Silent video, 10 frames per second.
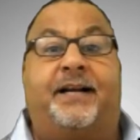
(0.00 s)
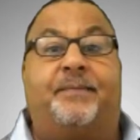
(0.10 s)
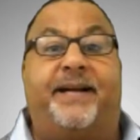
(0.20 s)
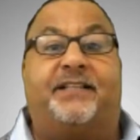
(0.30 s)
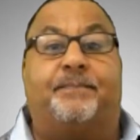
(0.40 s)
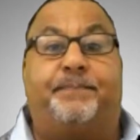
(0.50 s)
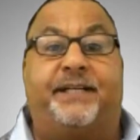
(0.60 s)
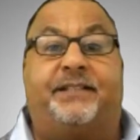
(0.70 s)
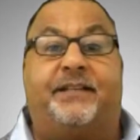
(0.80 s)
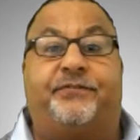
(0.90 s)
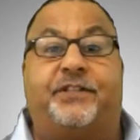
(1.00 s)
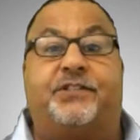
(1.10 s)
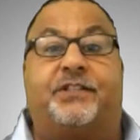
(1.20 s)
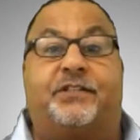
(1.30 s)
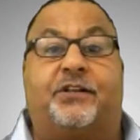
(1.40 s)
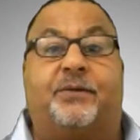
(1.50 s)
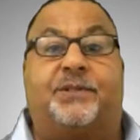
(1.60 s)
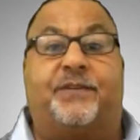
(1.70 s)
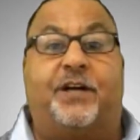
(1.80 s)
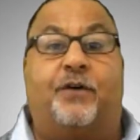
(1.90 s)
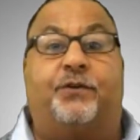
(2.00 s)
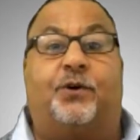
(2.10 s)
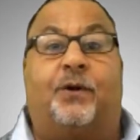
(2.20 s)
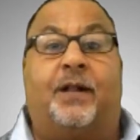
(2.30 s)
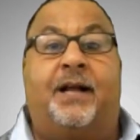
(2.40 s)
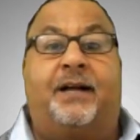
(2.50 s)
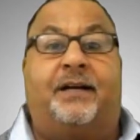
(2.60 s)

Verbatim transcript: It makes a big difference in terms of the overall